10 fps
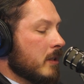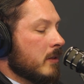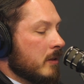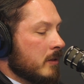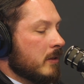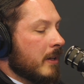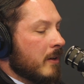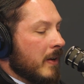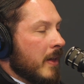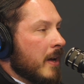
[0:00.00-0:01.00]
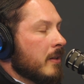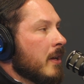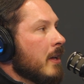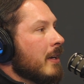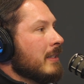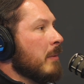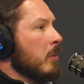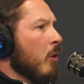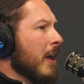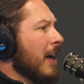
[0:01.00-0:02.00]
Just clarify that. Because a lot of
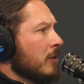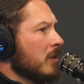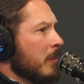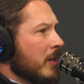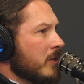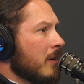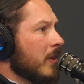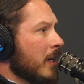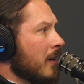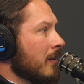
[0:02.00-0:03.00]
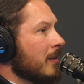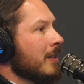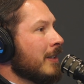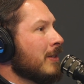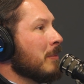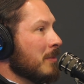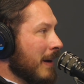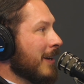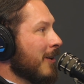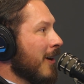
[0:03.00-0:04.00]
people, I talk to my agent every year. He drops a
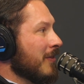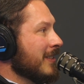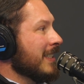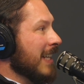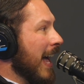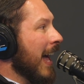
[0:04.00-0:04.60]
binder off and says hi.